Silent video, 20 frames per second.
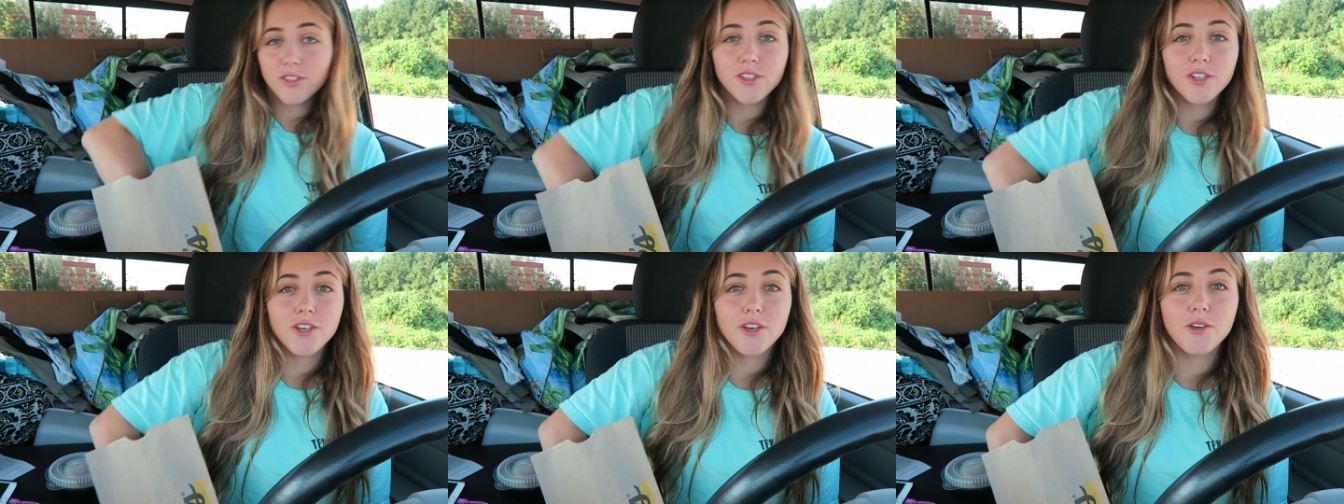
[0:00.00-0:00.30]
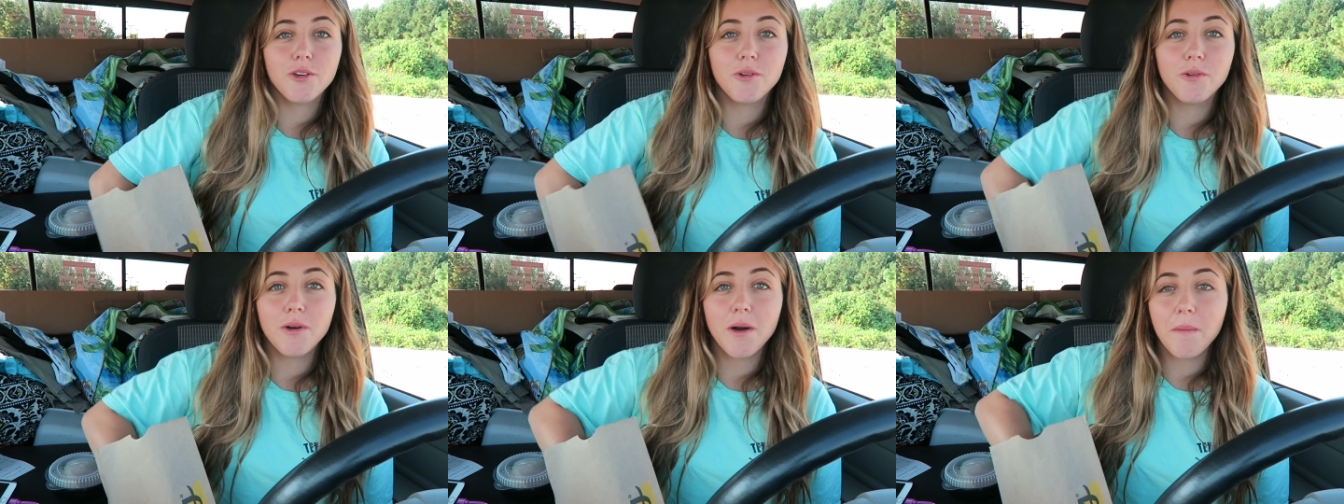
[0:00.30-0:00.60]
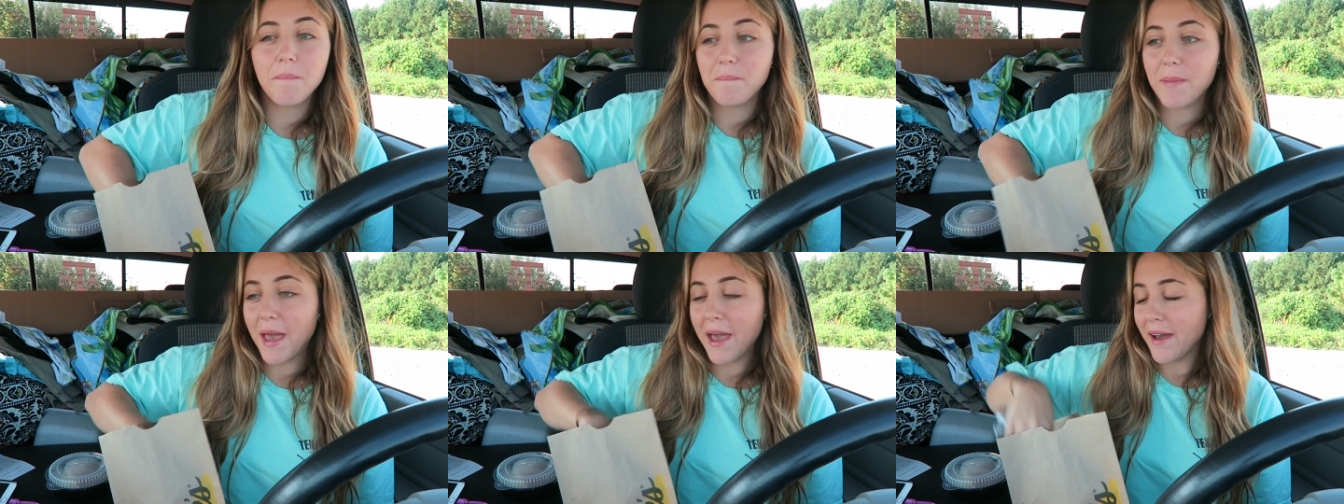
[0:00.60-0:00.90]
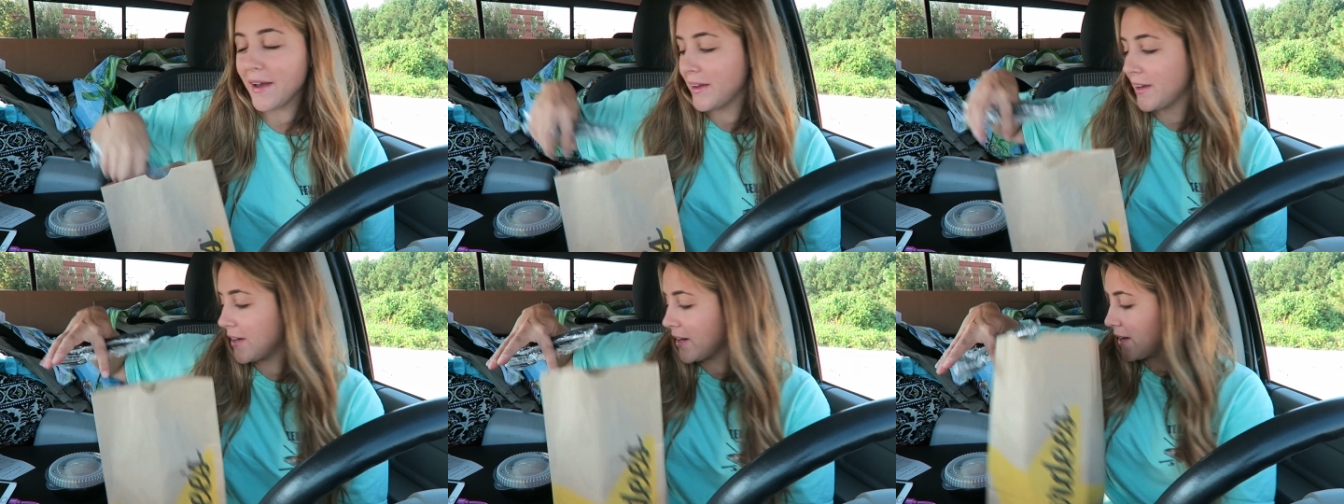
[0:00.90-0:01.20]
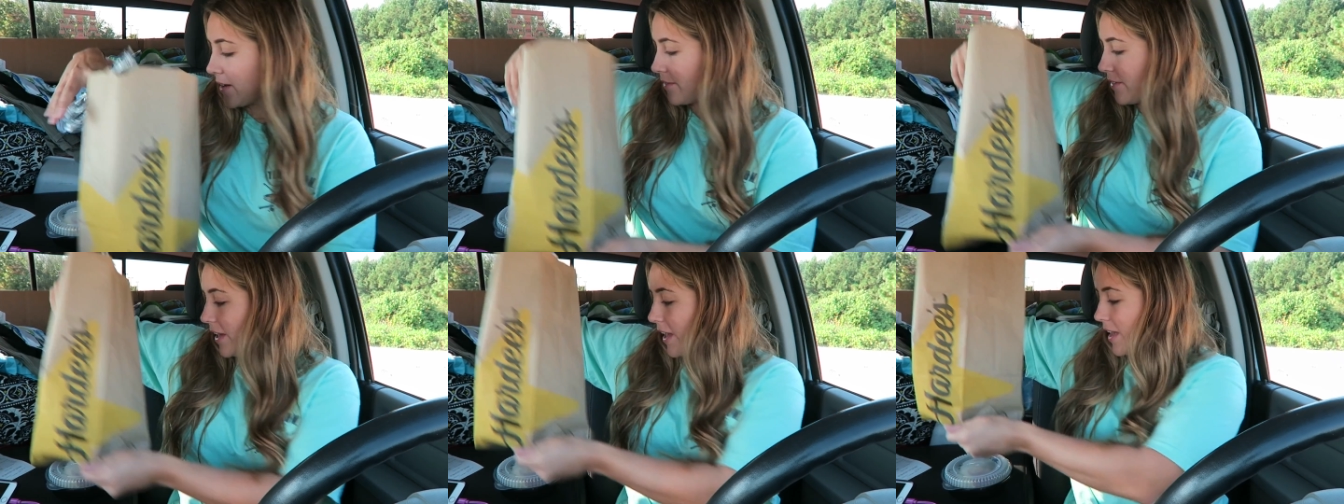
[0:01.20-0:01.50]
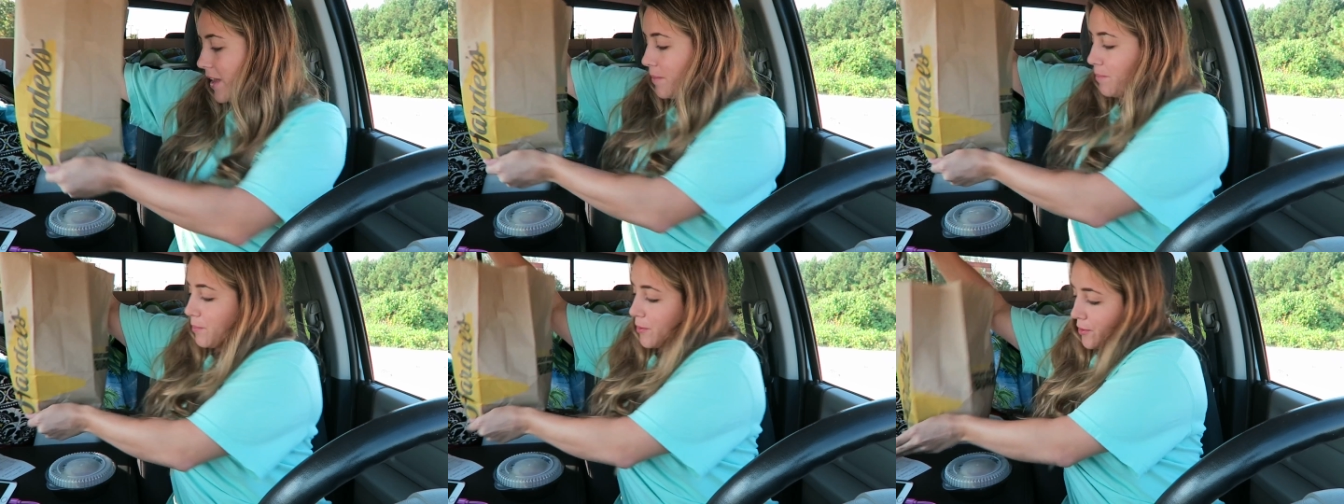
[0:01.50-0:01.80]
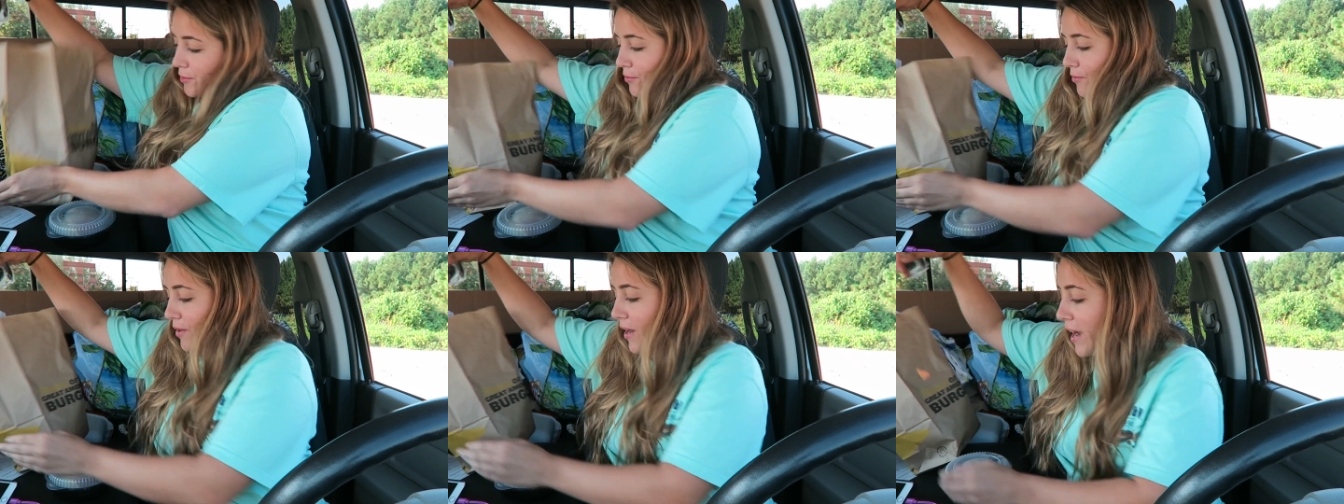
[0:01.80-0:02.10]
too bad of a
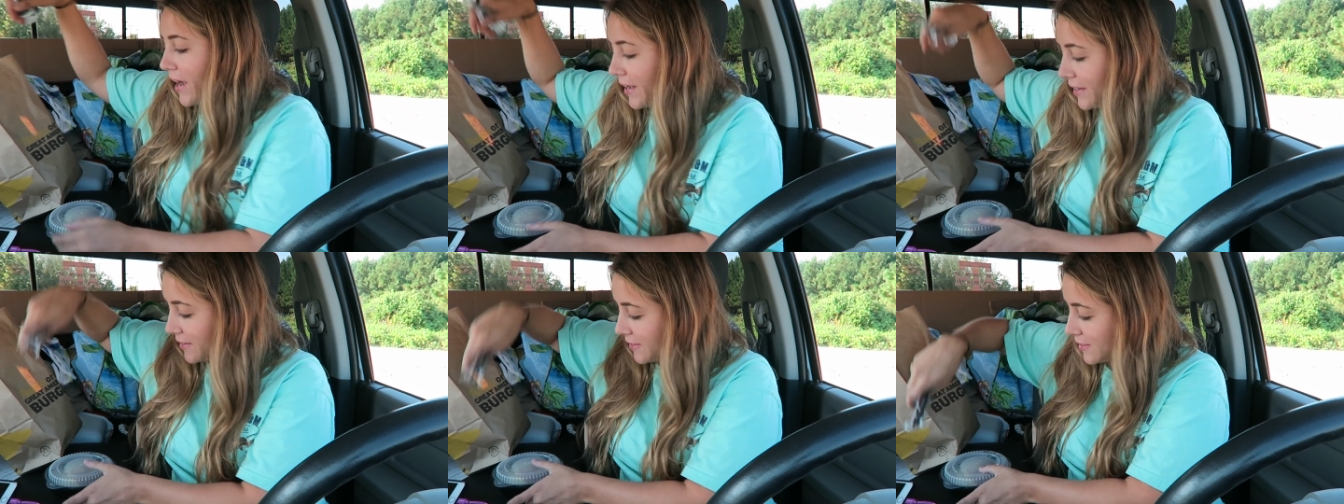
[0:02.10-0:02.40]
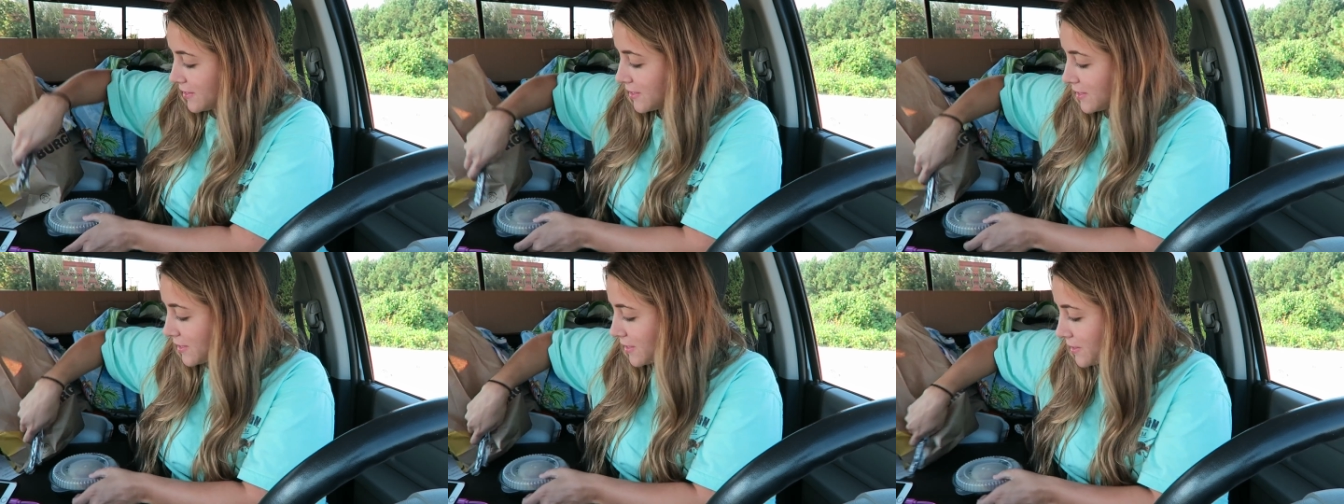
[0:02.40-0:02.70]
price.